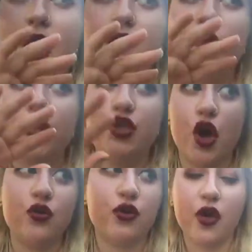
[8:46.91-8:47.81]
I've
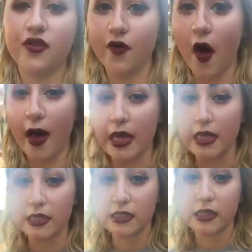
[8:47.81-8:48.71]
shown you thus far
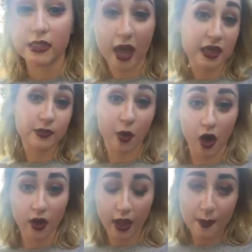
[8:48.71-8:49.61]
is Cathays
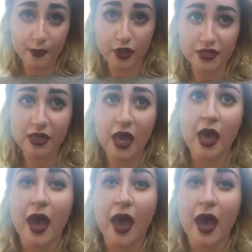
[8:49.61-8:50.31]
Park campus